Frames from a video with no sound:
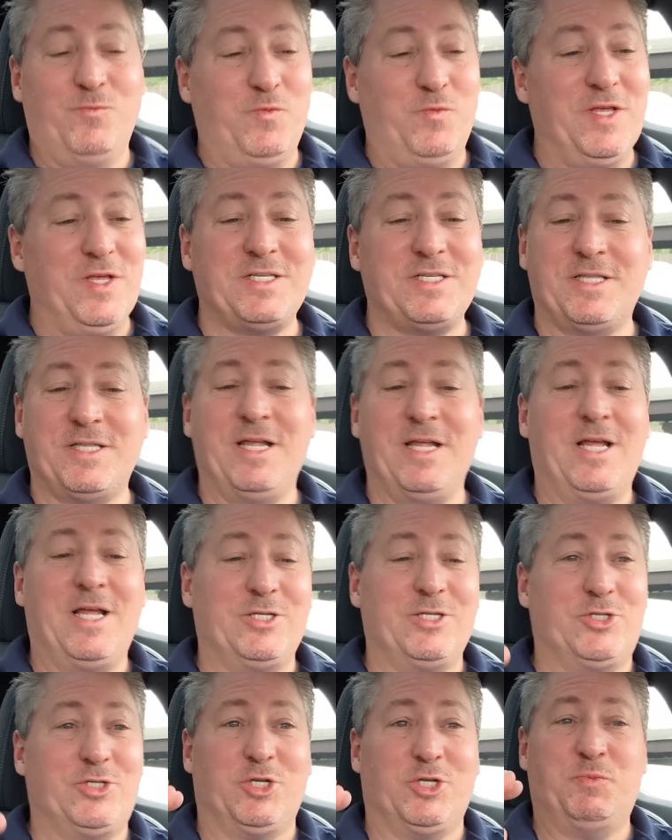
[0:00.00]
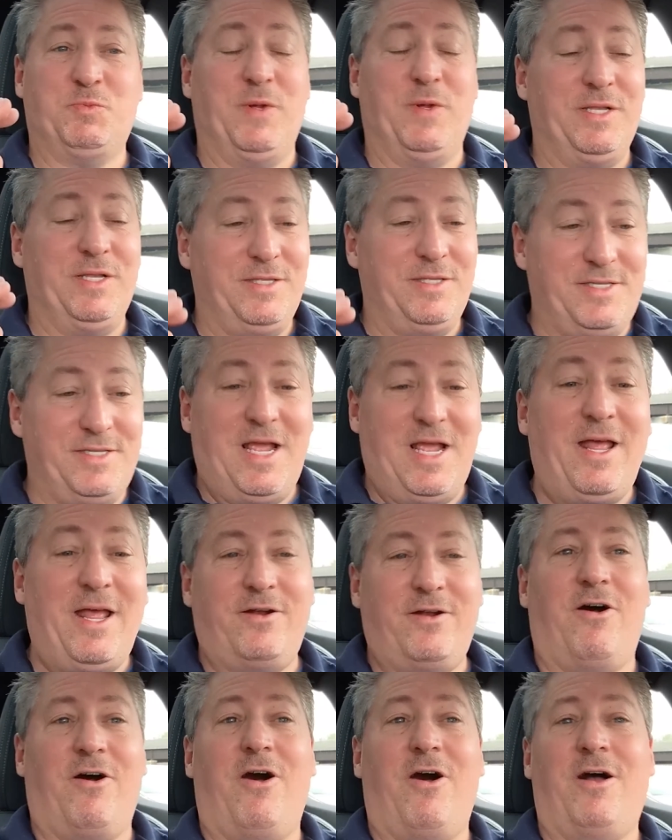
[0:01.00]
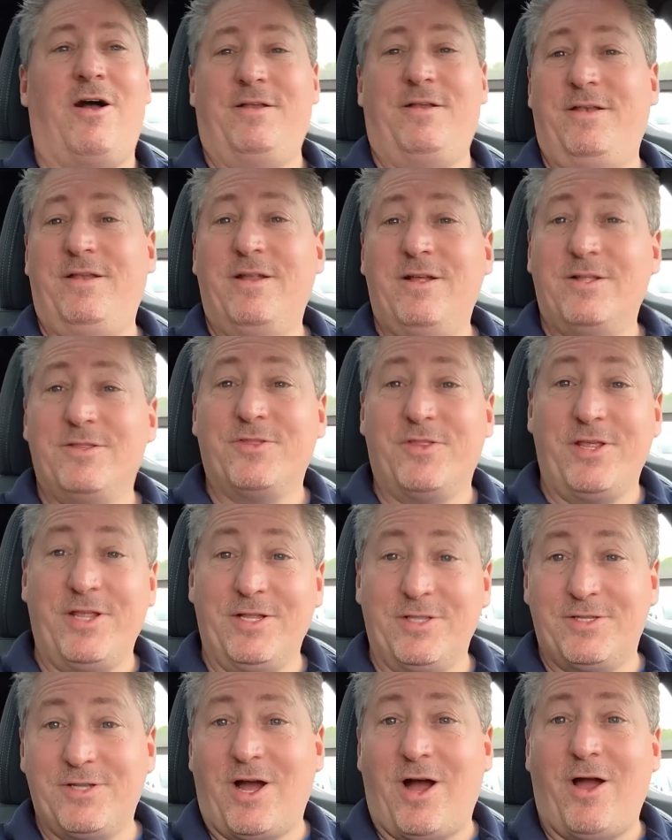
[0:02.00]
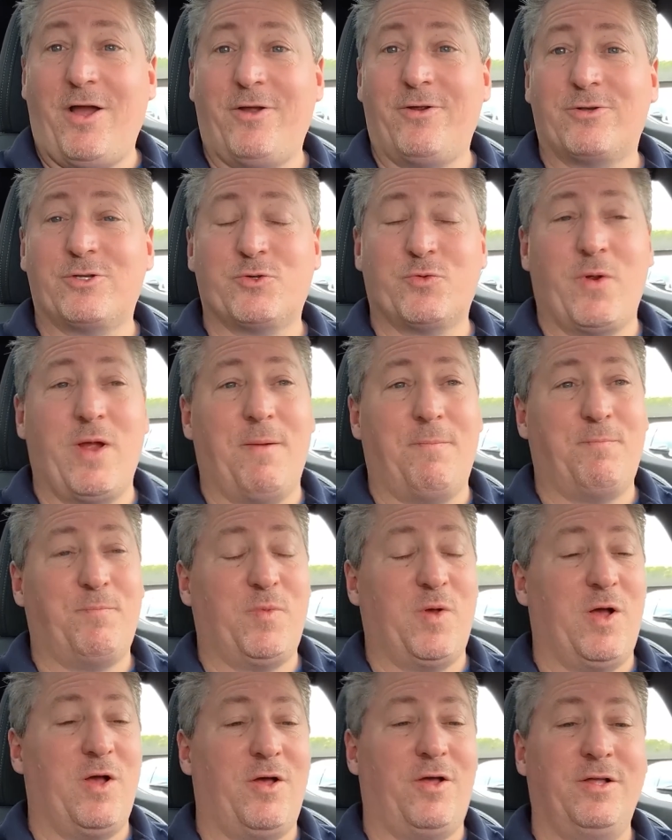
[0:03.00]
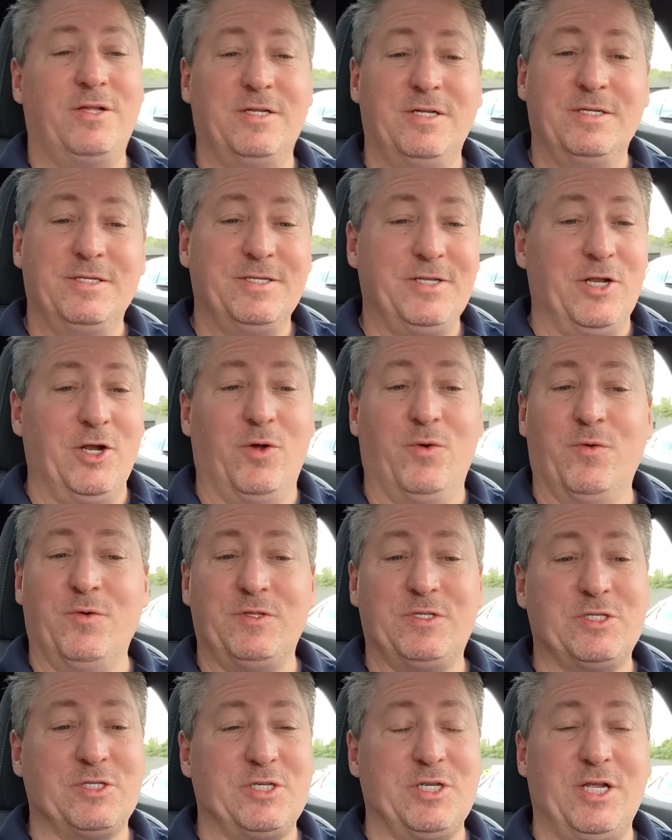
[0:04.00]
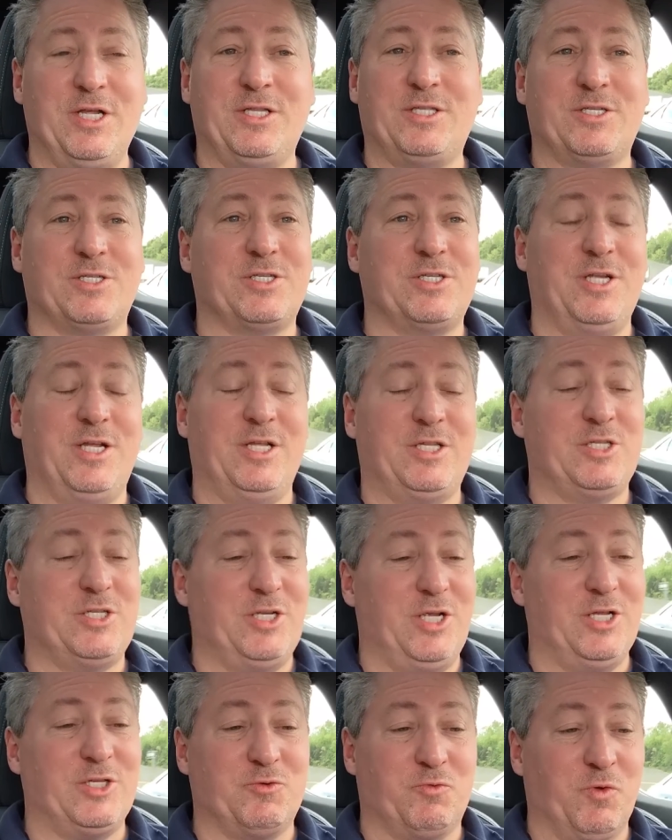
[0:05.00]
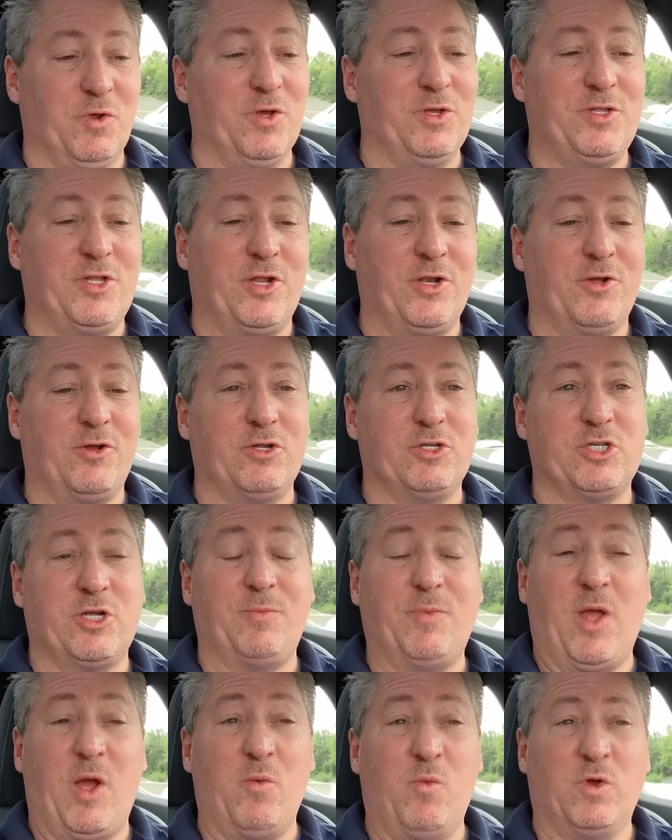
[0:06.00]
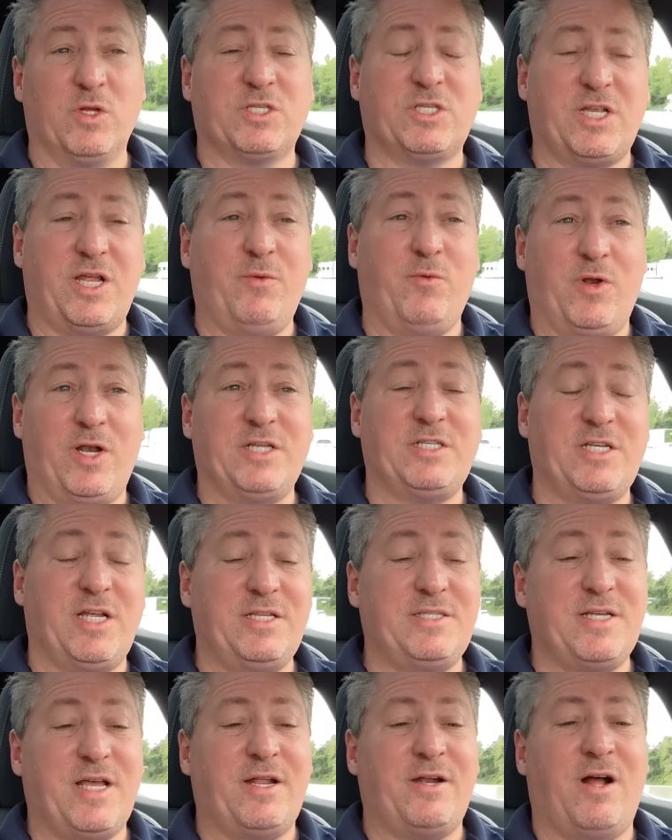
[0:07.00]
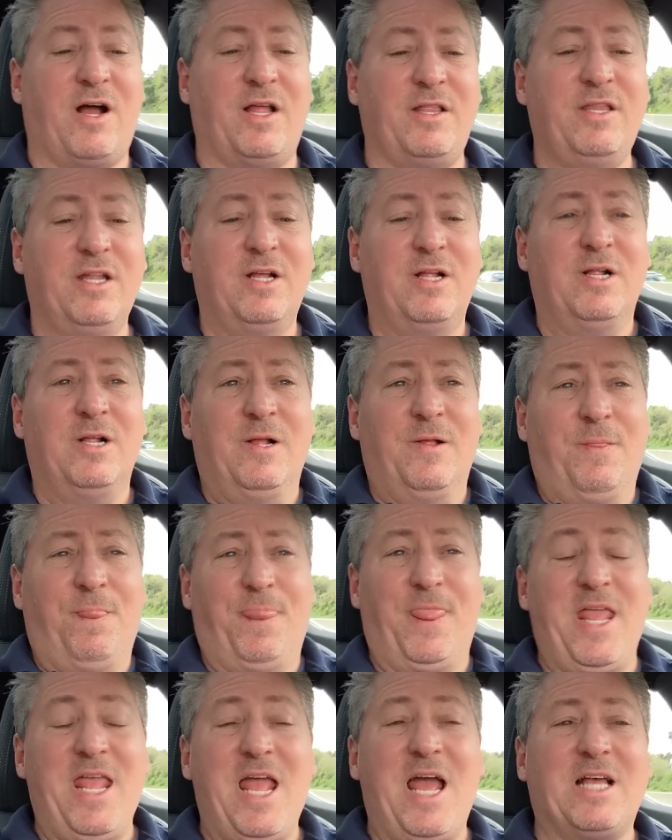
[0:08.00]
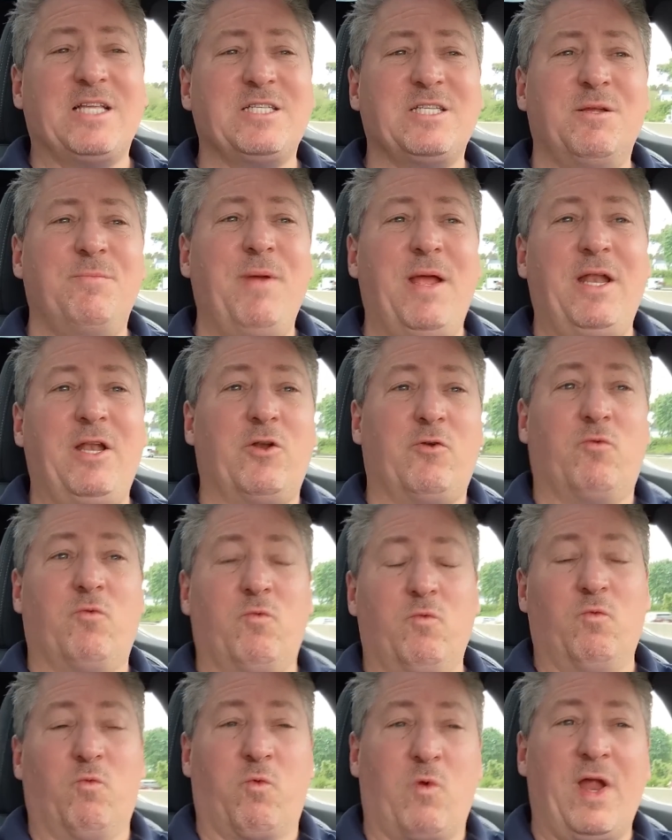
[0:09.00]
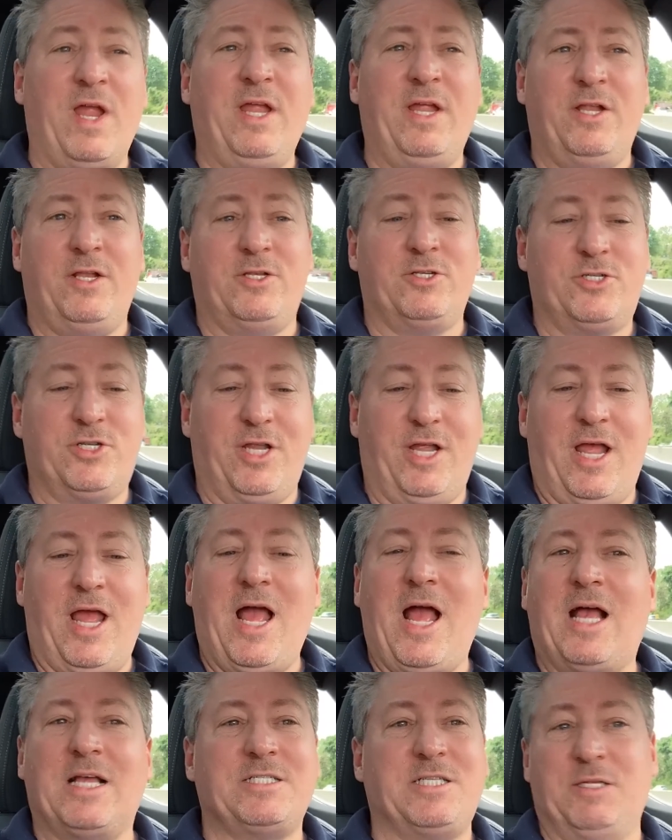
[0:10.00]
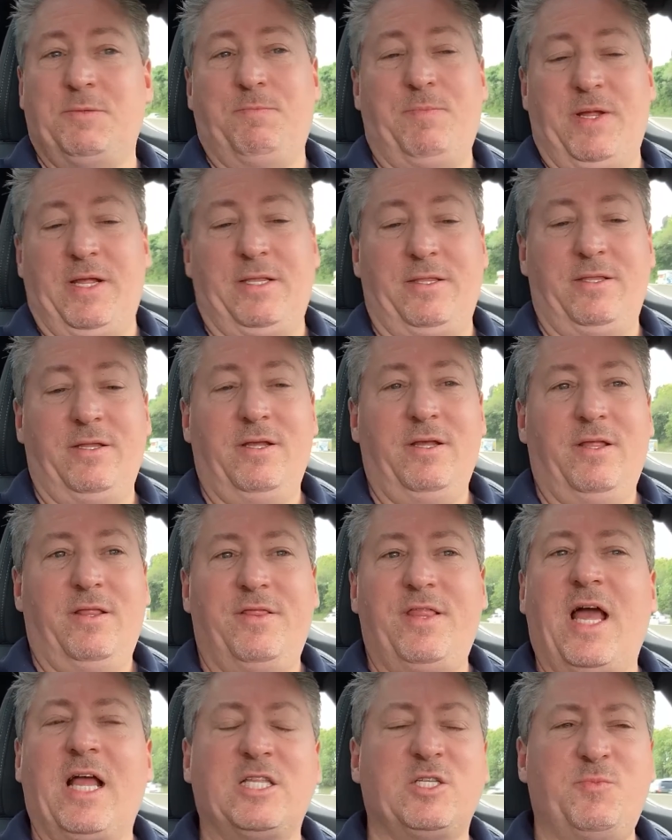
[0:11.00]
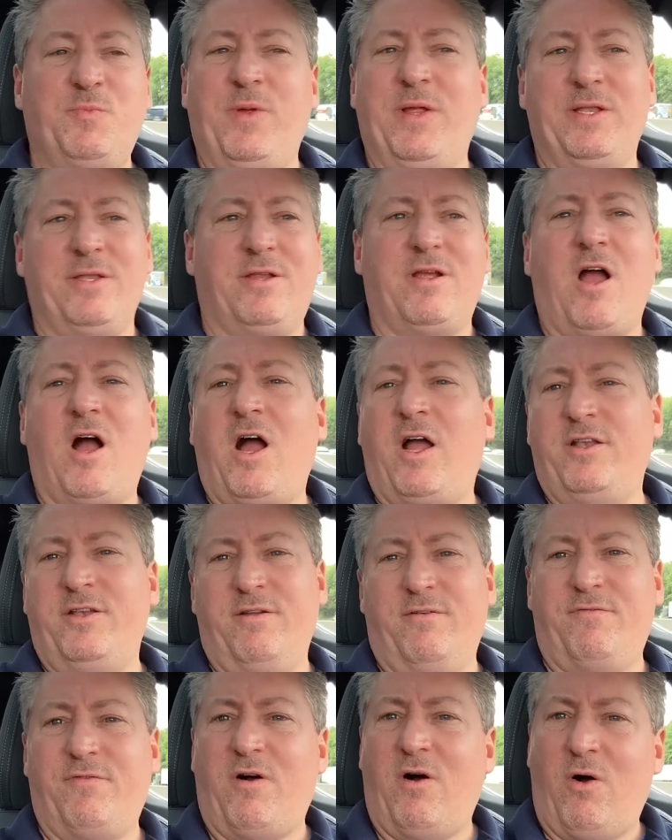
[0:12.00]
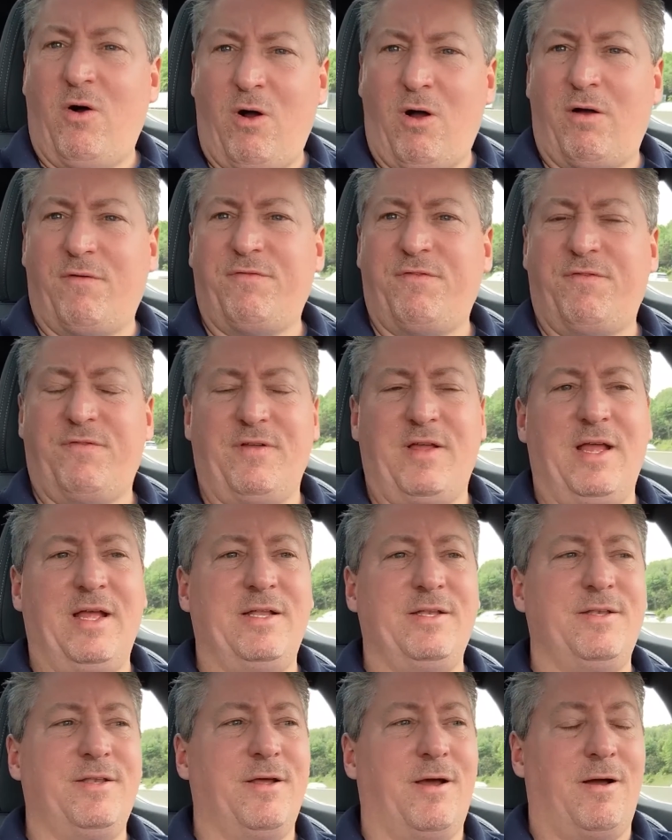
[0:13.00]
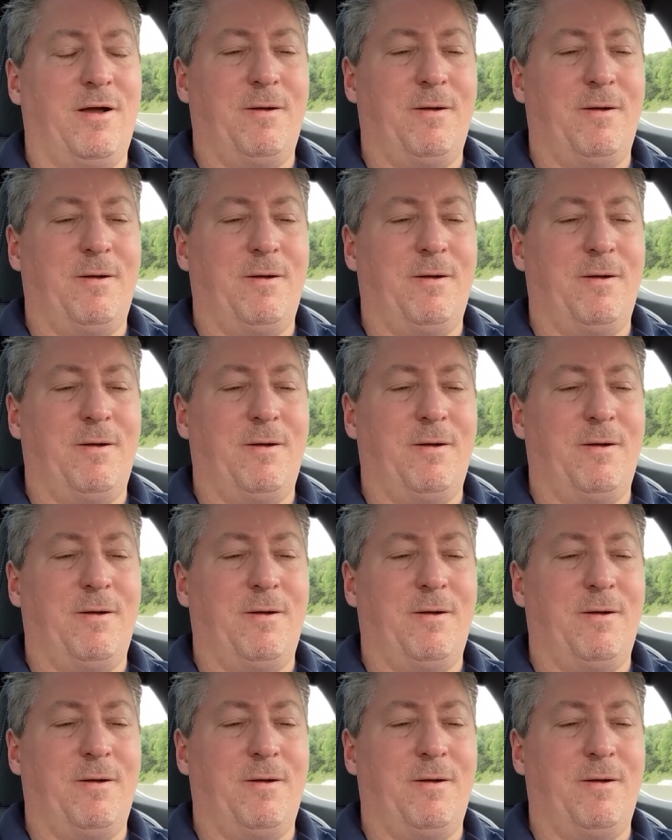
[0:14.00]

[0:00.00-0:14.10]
this thing has just been dead on the entire trip. It's really done a good job. Now, I will say, when I say dead on, the estimated range hasn't been. That's been kind of off. And